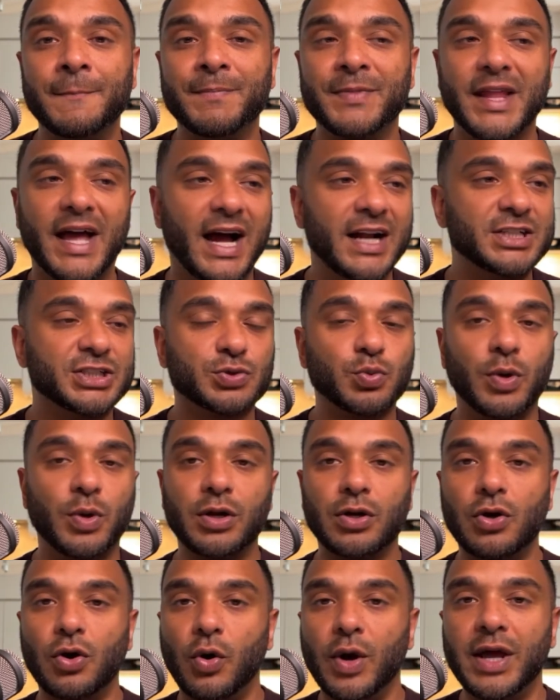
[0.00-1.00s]
I just want
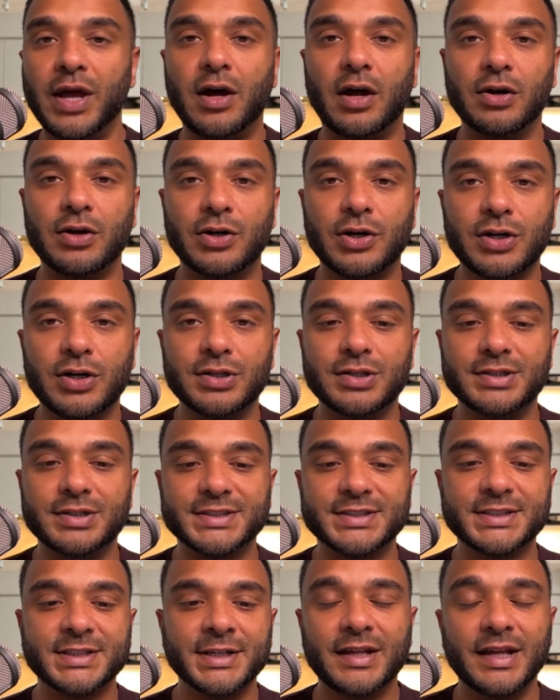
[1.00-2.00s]
to go hit on
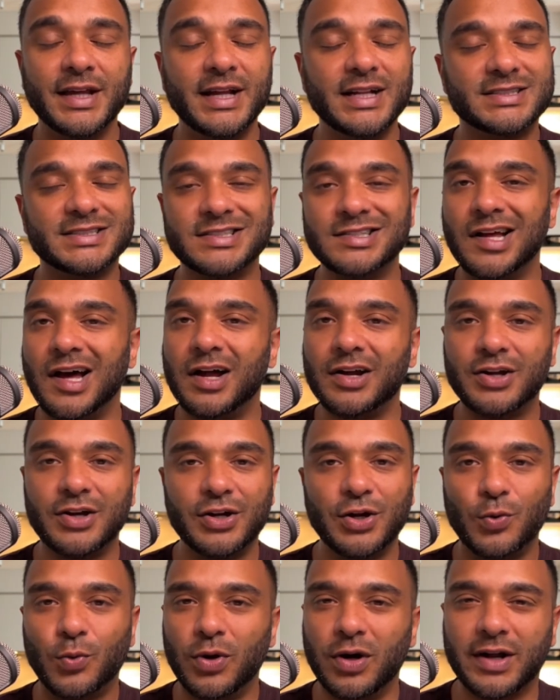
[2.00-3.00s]
girls, it's not going
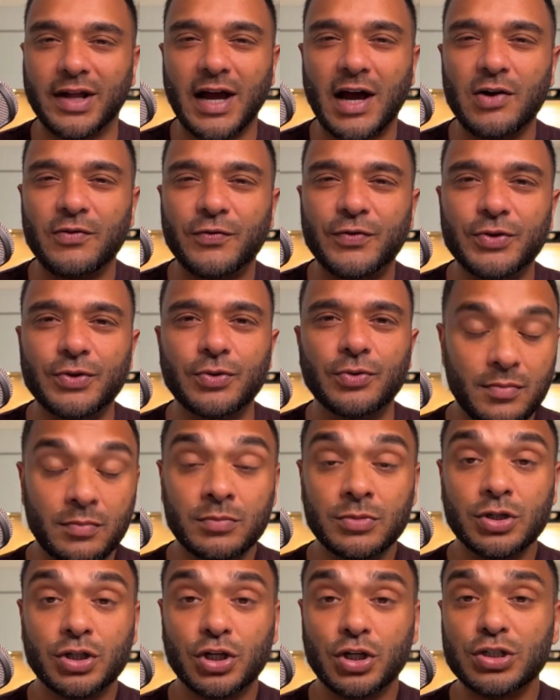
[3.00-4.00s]
to work out for you.
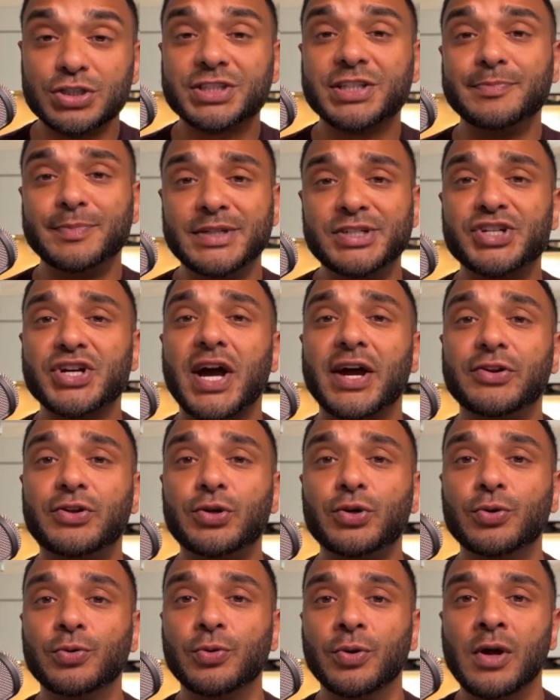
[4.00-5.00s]
Girls can be shy
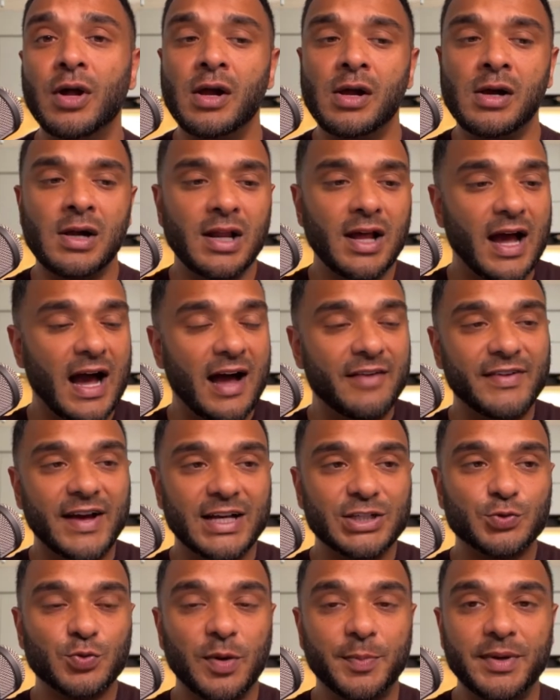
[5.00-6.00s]
too. I've
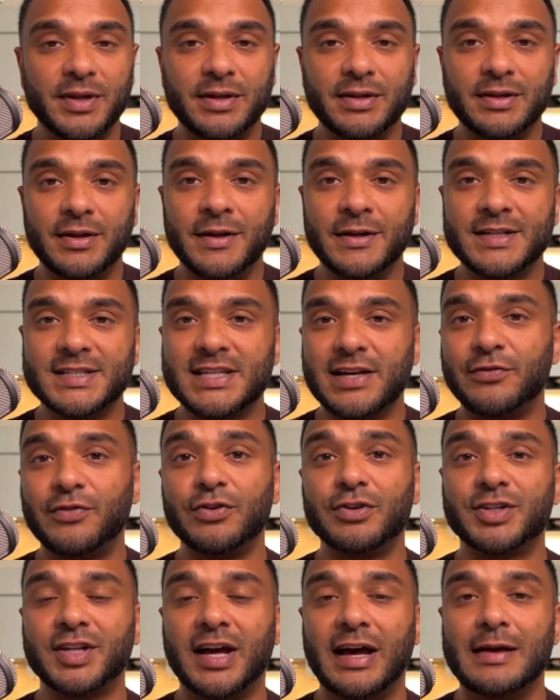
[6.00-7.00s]
asked women
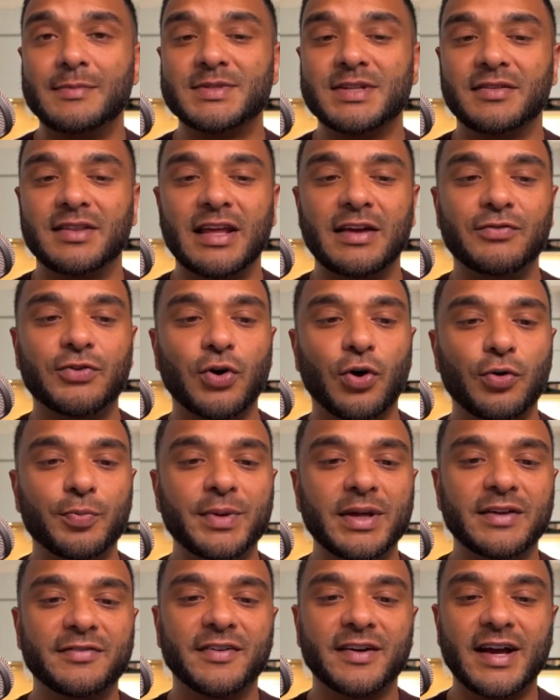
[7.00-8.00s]
several times, and they've told
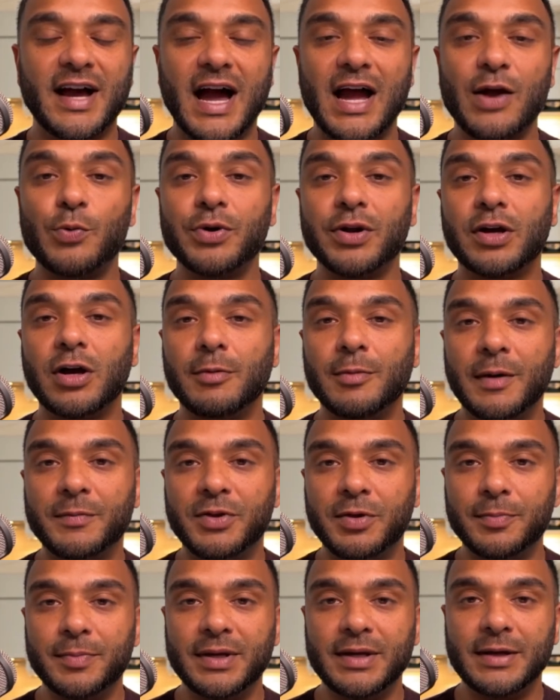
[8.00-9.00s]
me if a guy were to come up
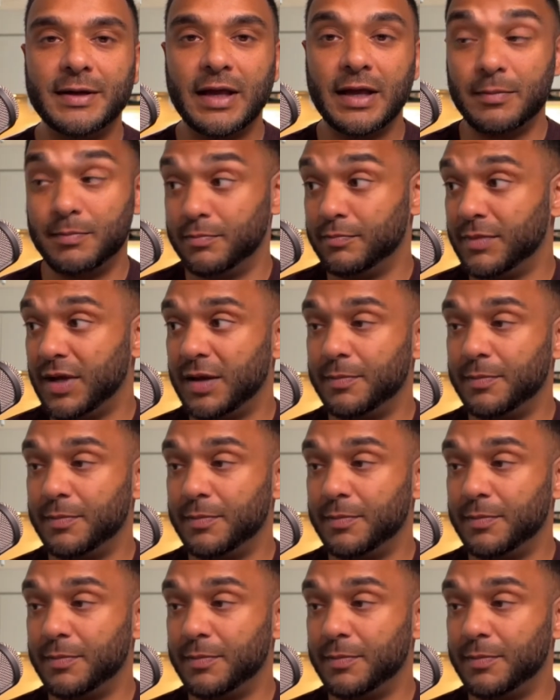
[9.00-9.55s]
to me in